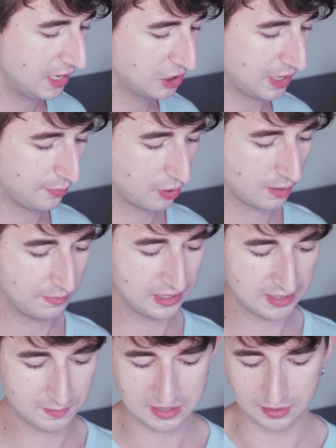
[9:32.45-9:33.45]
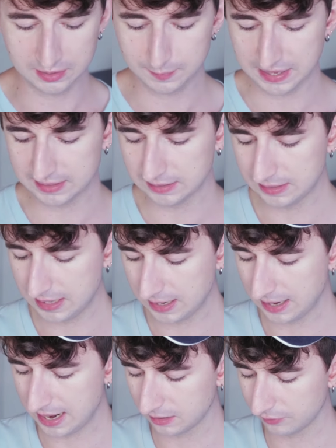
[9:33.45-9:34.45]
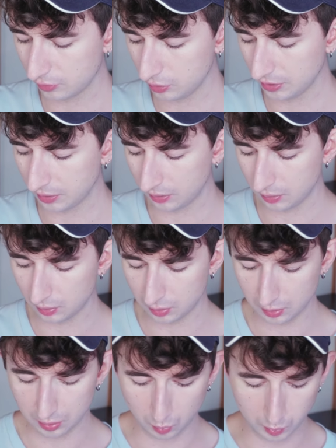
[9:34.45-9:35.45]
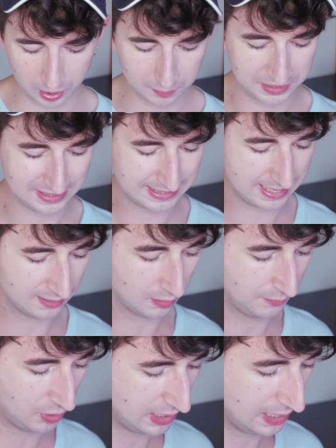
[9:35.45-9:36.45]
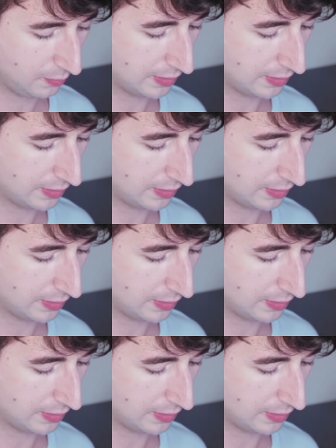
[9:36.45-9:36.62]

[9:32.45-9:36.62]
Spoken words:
JET program participants are expected to take an active role in the workplace and community,